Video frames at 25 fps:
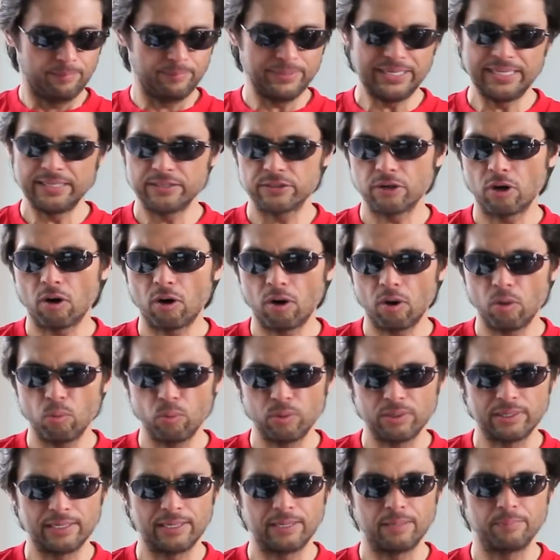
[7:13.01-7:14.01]
being tall
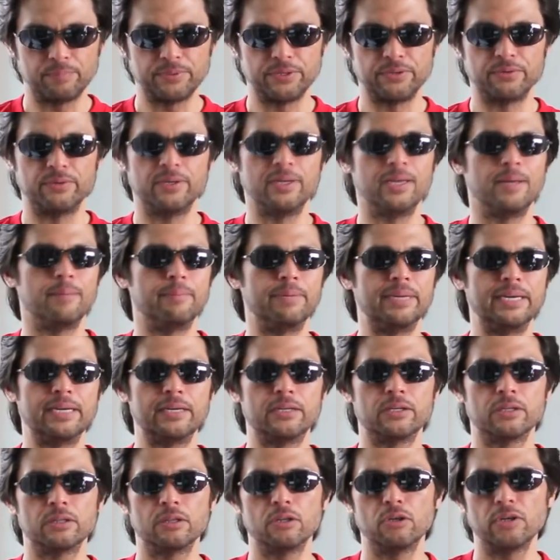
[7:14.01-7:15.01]
will help you,
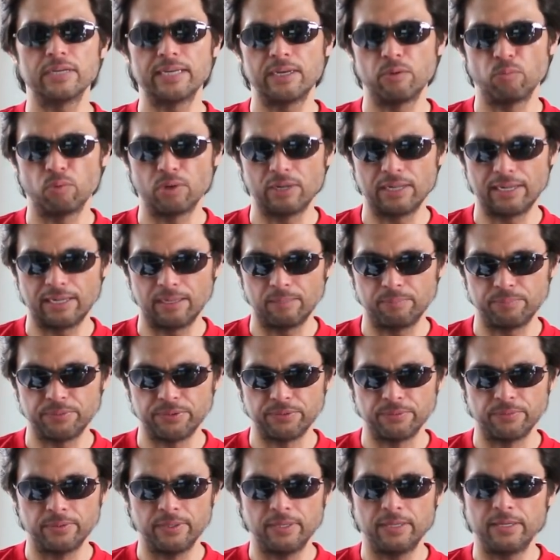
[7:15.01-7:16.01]
being good looking will help
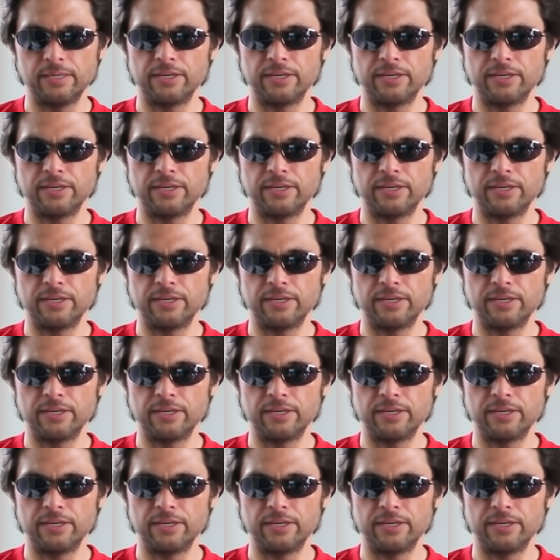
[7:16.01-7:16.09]
you.